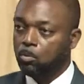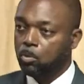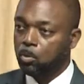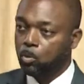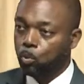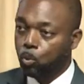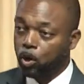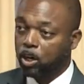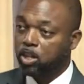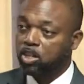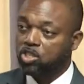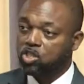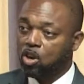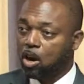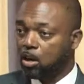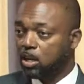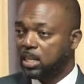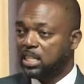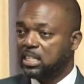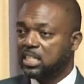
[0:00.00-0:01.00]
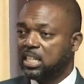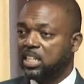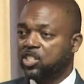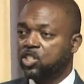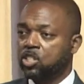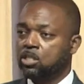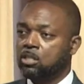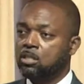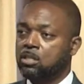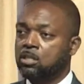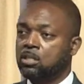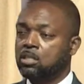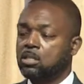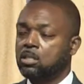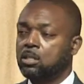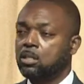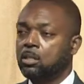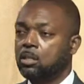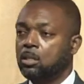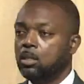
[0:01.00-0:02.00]
workers' organizations,
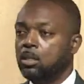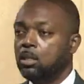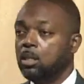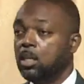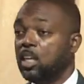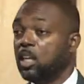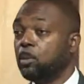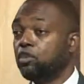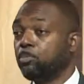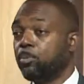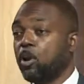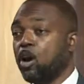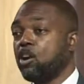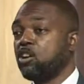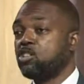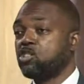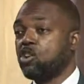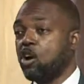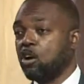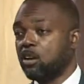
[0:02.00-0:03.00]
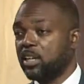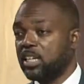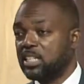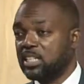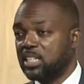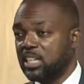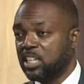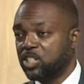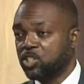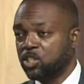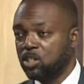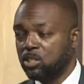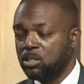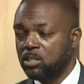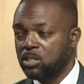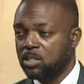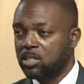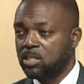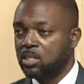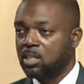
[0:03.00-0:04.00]
employers'
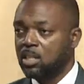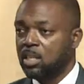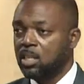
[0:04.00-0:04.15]
organizations,